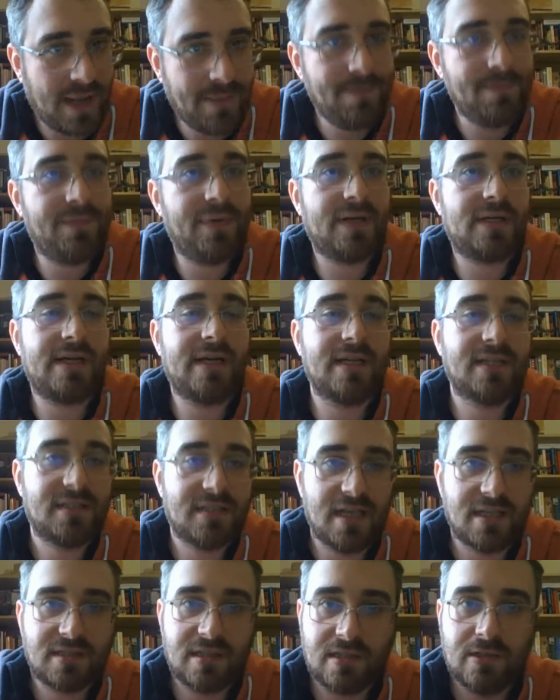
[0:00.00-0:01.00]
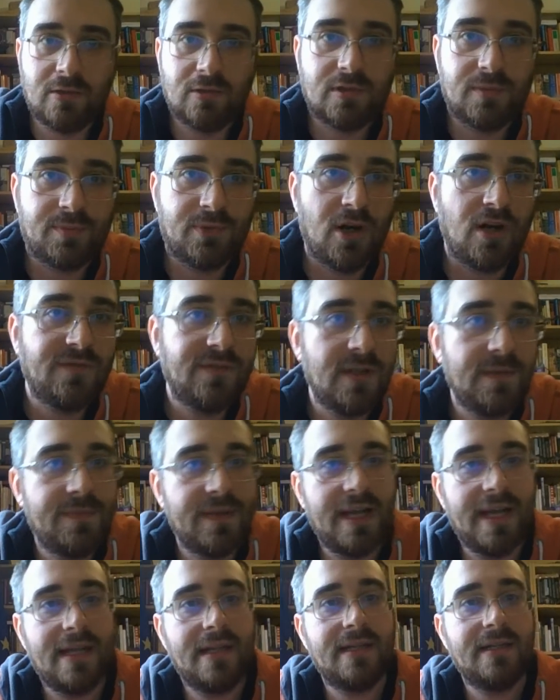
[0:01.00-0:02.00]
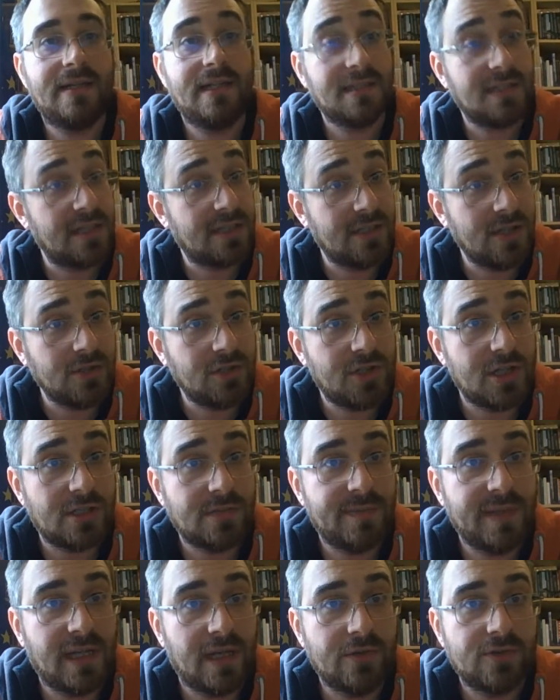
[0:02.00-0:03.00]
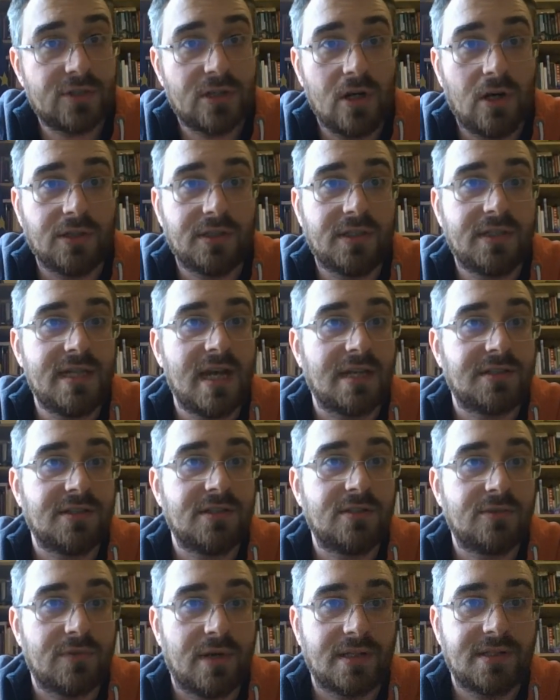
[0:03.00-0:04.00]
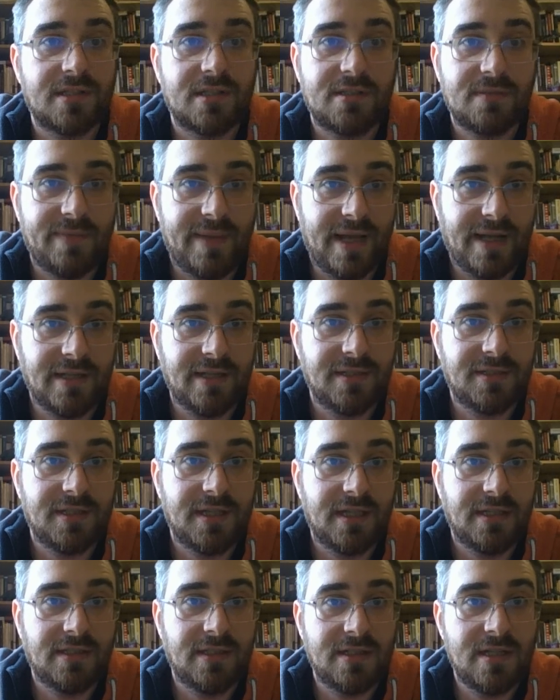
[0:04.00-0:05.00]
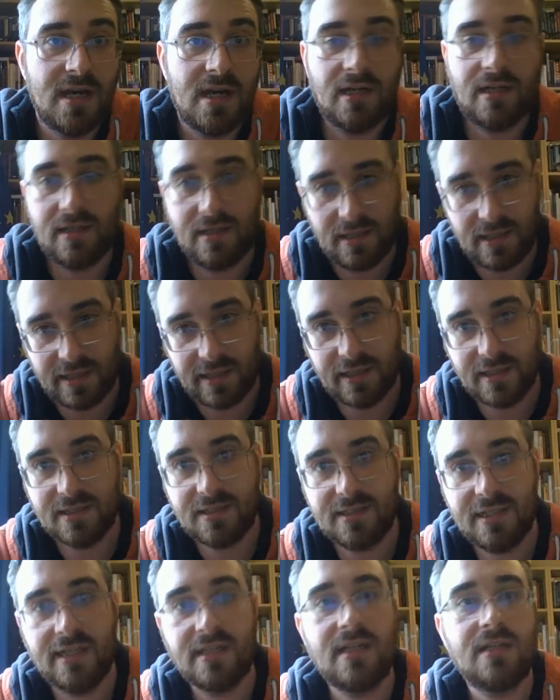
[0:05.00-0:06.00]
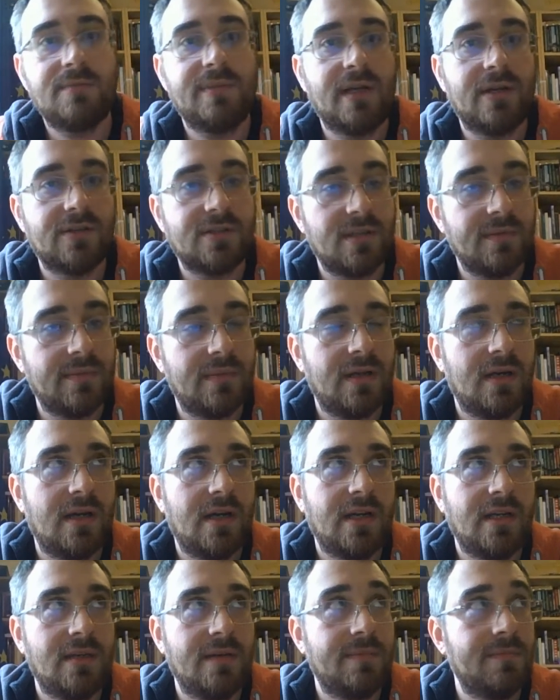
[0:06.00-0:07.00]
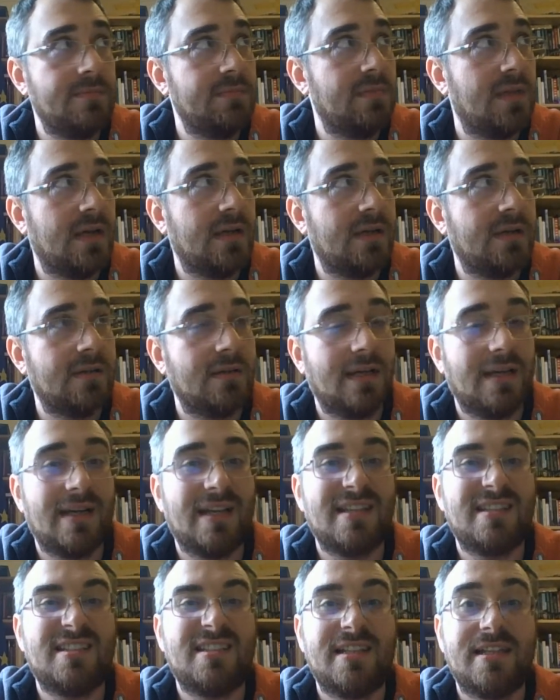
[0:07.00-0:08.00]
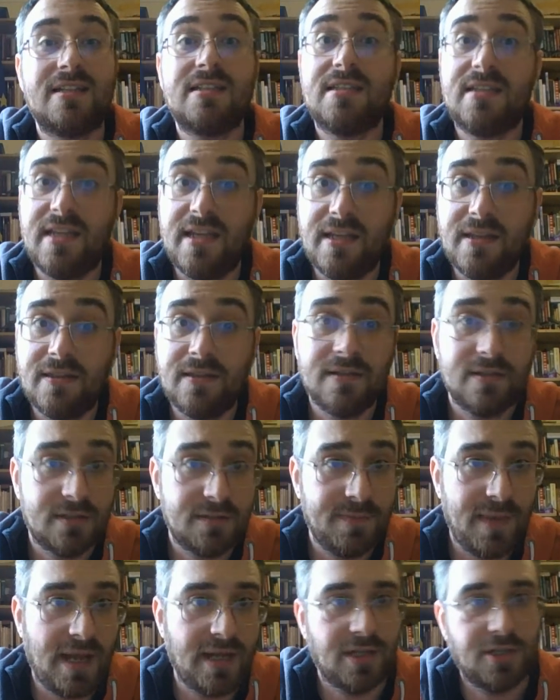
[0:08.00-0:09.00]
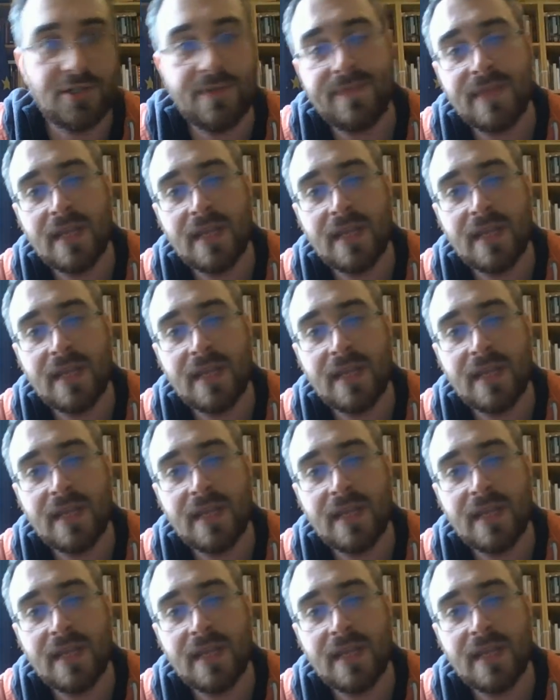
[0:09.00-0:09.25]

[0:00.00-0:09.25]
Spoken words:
Empire, says an old proverb, and this is not just because God doesn't trust a Spaniard in the dark. I can say that because I am 16th Spanish.